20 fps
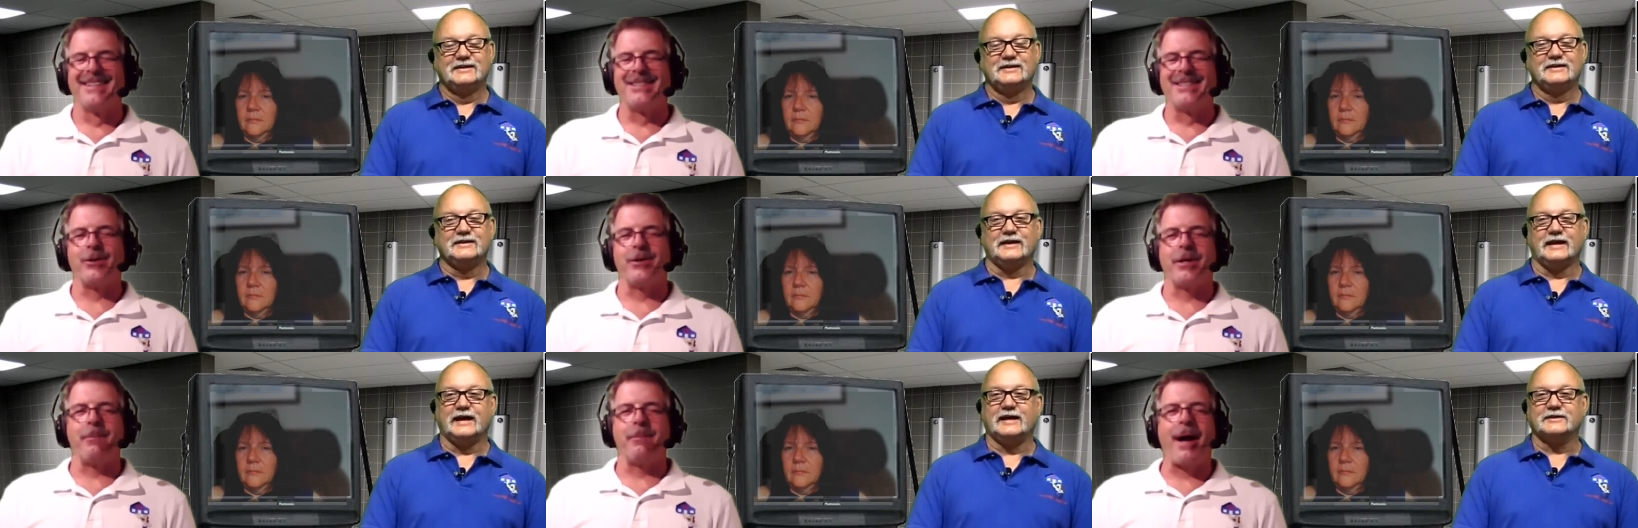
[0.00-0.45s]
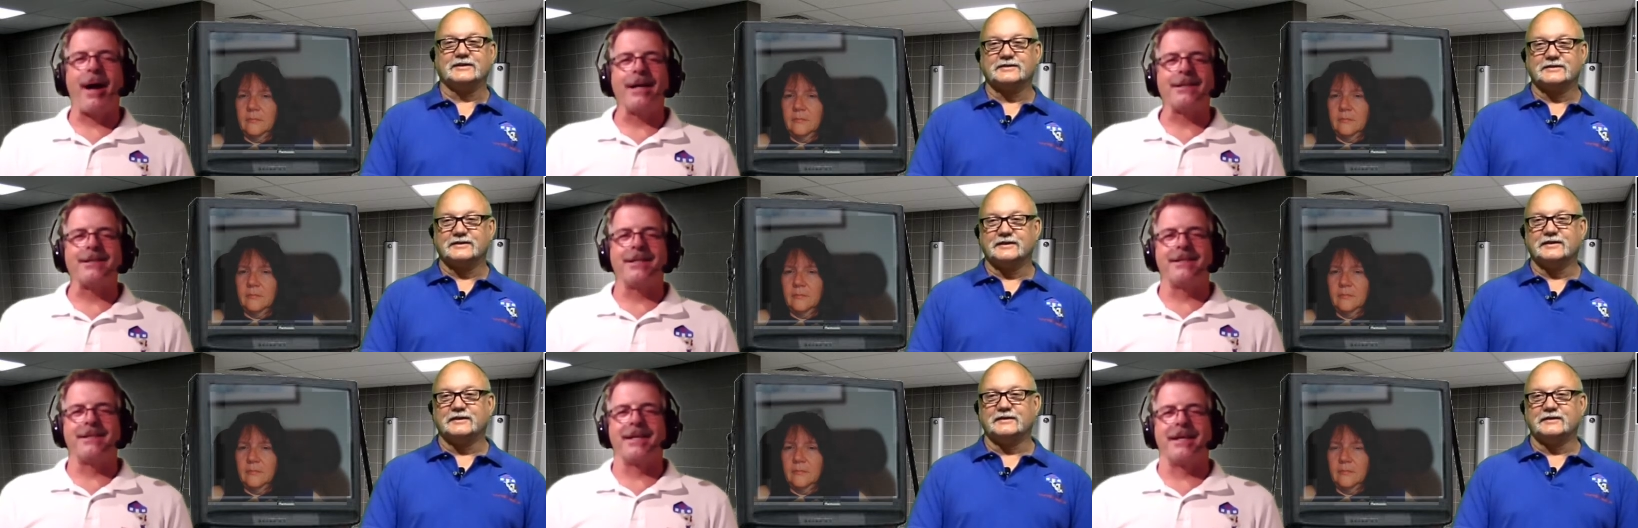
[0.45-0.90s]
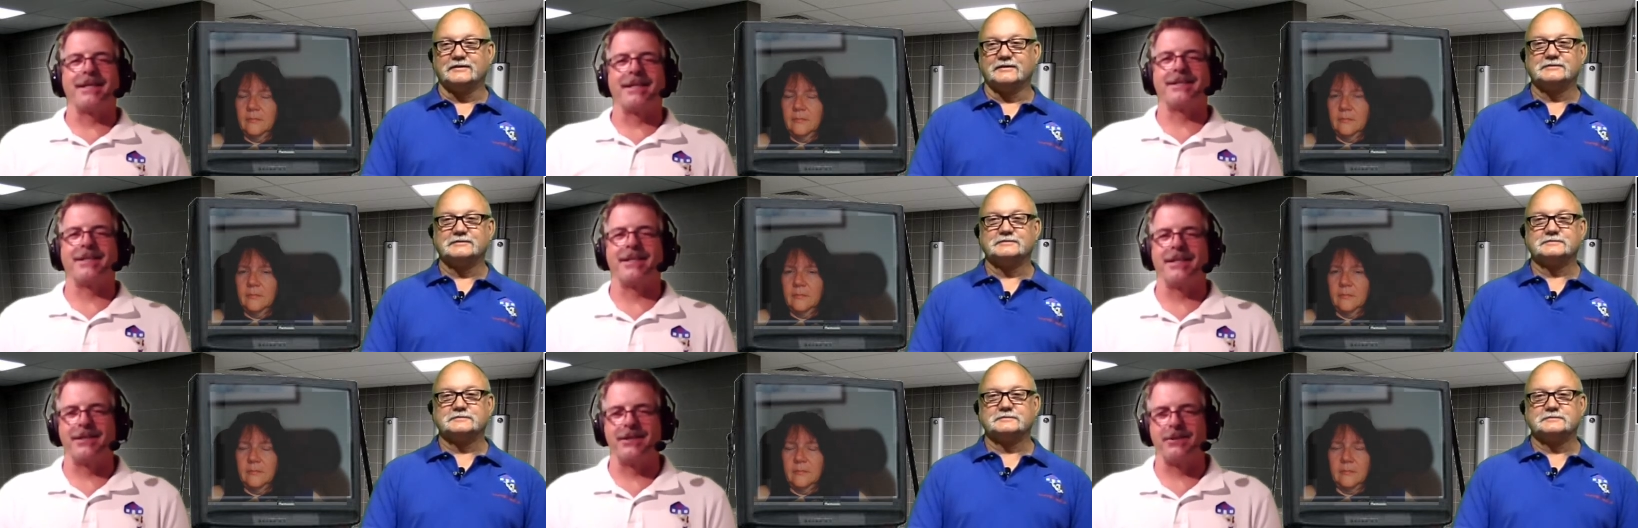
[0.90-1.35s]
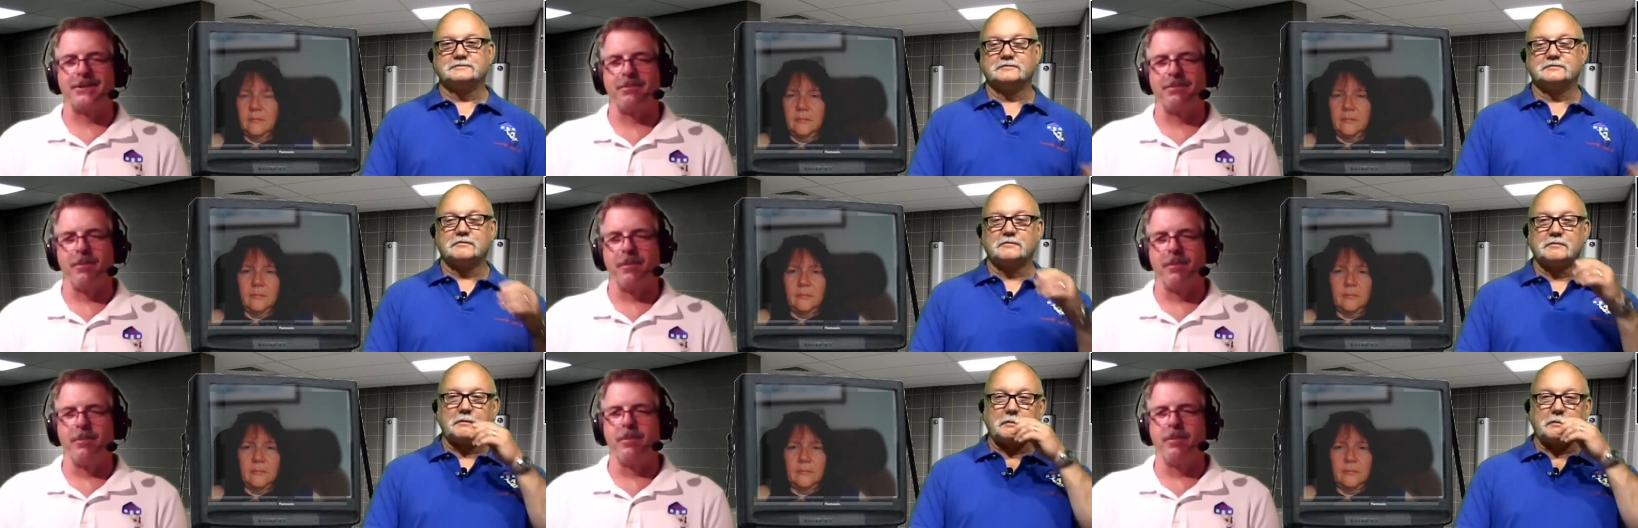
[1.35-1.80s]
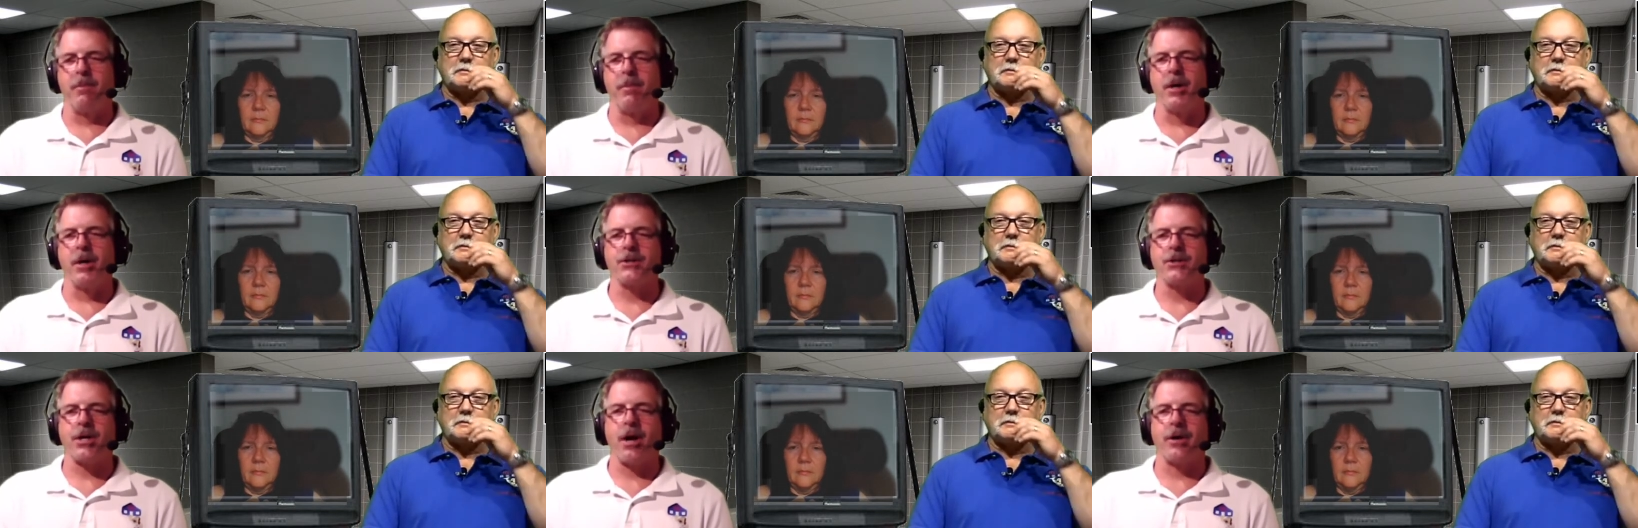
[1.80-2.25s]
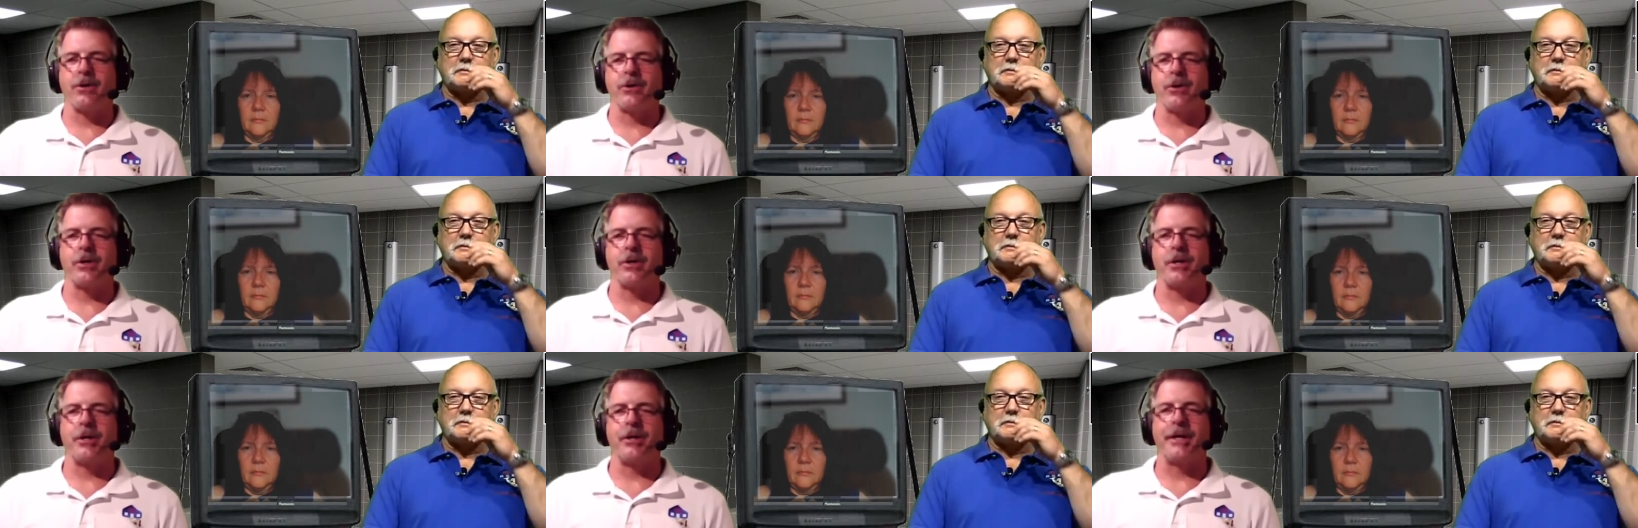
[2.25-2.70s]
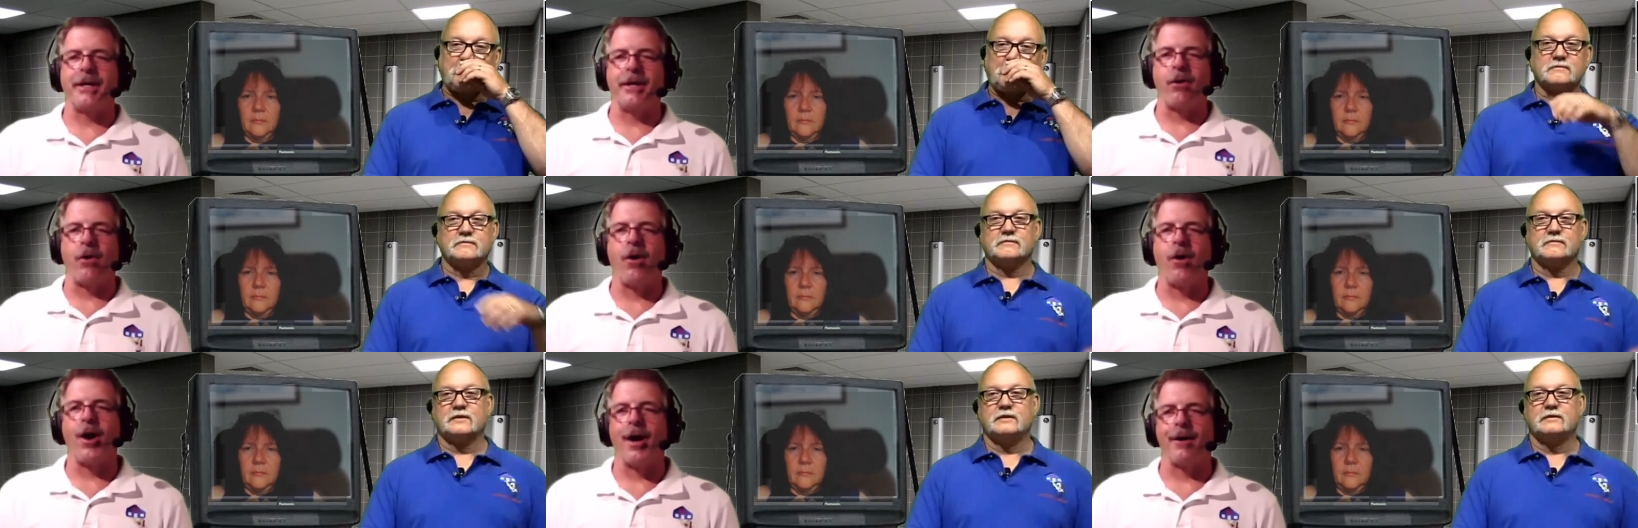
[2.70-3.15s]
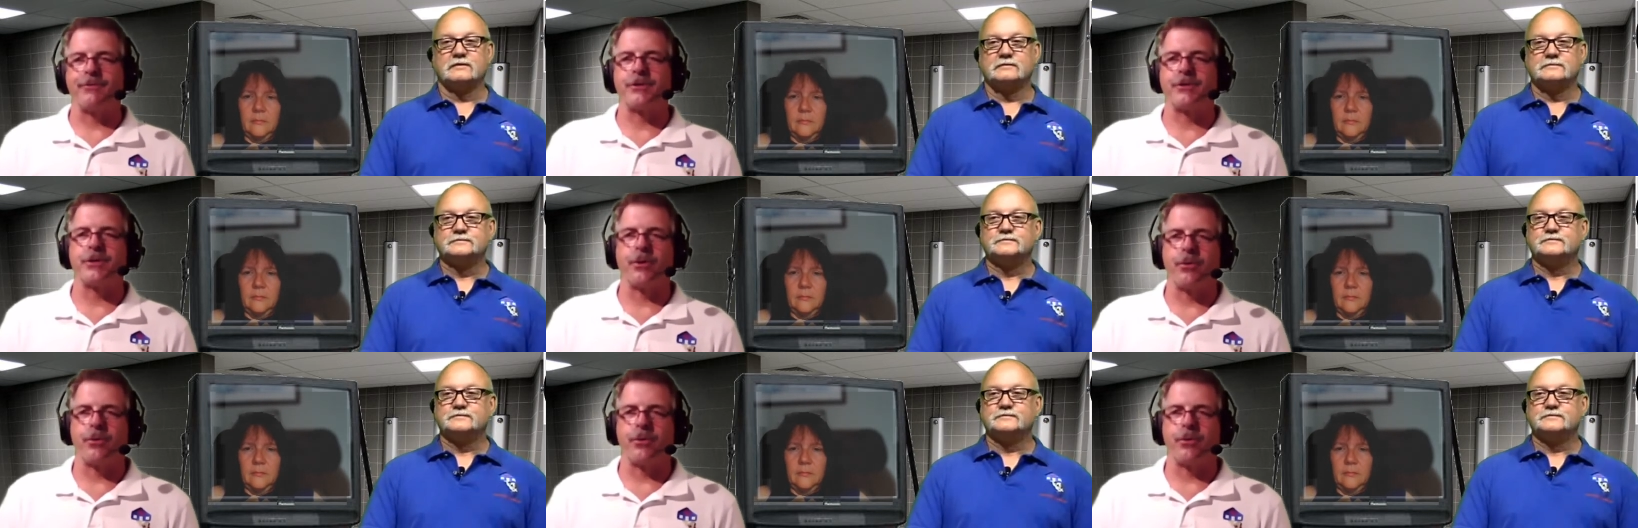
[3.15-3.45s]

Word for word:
Speaker 1: So the epoxy yeah. takes is much harder to clean off.